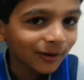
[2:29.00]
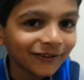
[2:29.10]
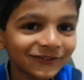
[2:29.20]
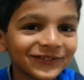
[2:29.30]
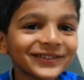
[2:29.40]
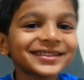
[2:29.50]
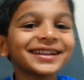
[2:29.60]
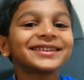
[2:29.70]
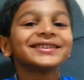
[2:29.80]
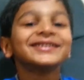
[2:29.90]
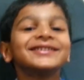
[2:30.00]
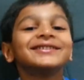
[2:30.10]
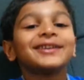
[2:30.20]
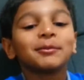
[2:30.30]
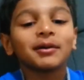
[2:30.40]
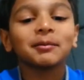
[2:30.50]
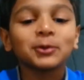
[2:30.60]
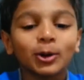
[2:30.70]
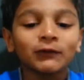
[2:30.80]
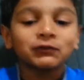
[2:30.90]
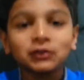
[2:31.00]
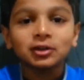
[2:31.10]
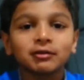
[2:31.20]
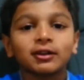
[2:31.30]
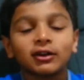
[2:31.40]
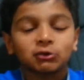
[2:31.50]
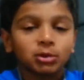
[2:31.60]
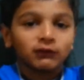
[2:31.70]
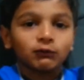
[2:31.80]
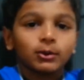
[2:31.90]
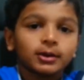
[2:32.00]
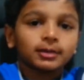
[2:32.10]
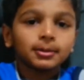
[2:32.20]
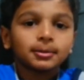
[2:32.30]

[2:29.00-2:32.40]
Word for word: 152, um, I mean 153 lost 24.